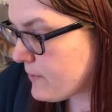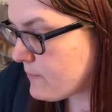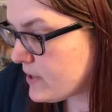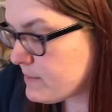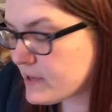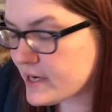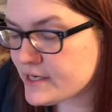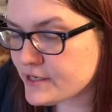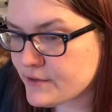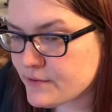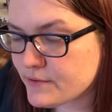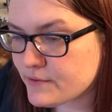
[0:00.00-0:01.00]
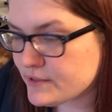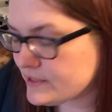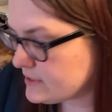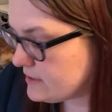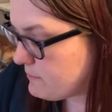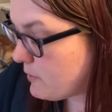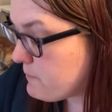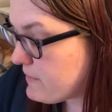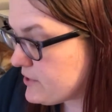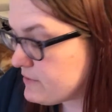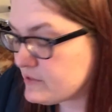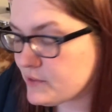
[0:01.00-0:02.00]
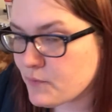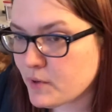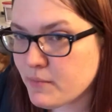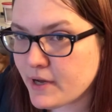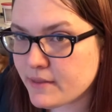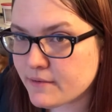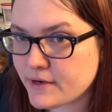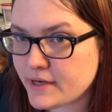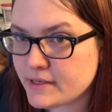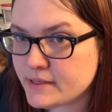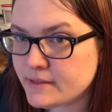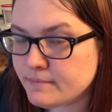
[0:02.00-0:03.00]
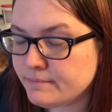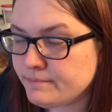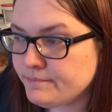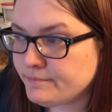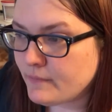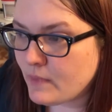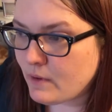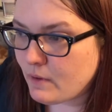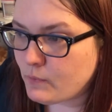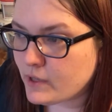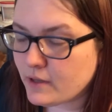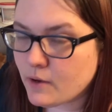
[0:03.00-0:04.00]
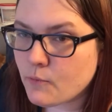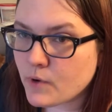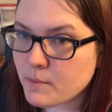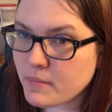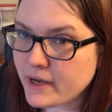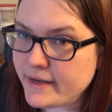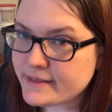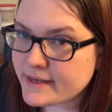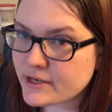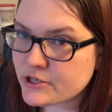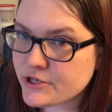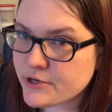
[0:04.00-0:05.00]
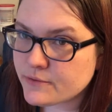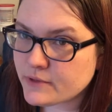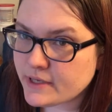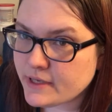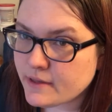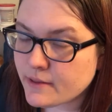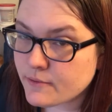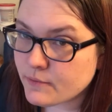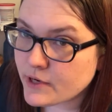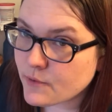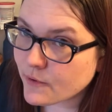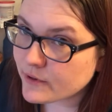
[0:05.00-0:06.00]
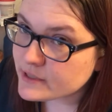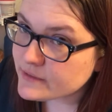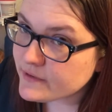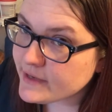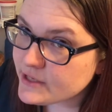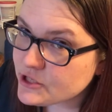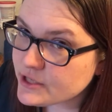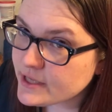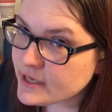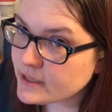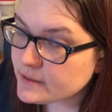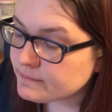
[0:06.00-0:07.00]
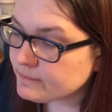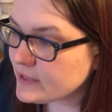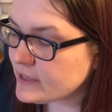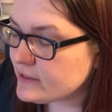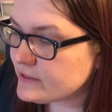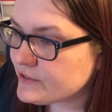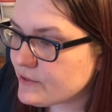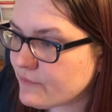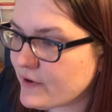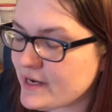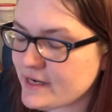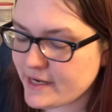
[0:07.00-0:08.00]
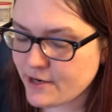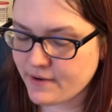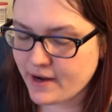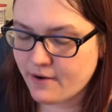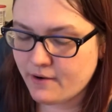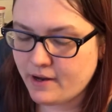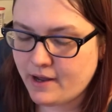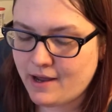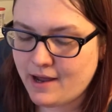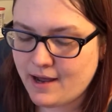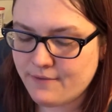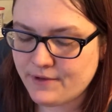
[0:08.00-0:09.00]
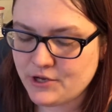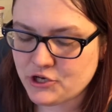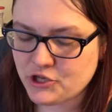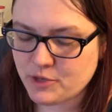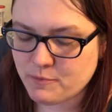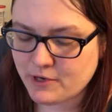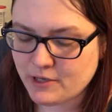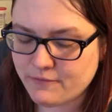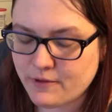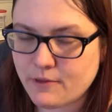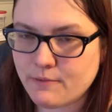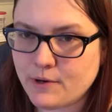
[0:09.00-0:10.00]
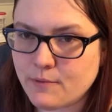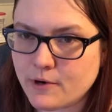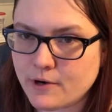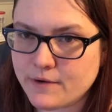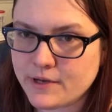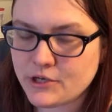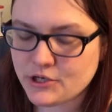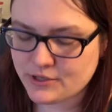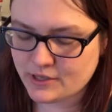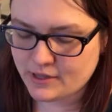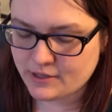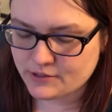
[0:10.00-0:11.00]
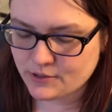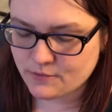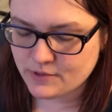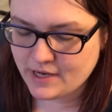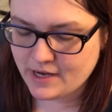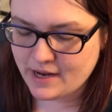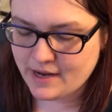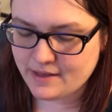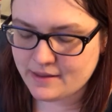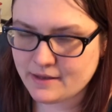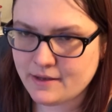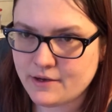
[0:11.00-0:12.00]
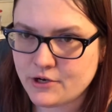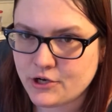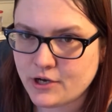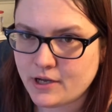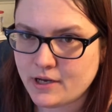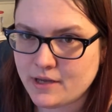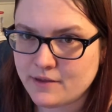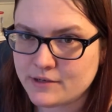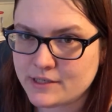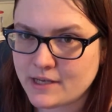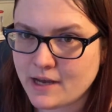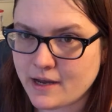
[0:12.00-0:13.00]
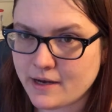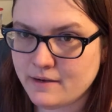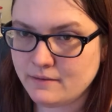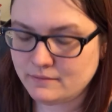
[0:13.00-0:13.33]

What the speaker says: 1x2s and 1x3s, well, a 1x is actually only 3/4 of an inch thick. So if I dadoed out a 1/2 inch in the middle of a 3/4 inch, then there's only an 1/8 inch on either side.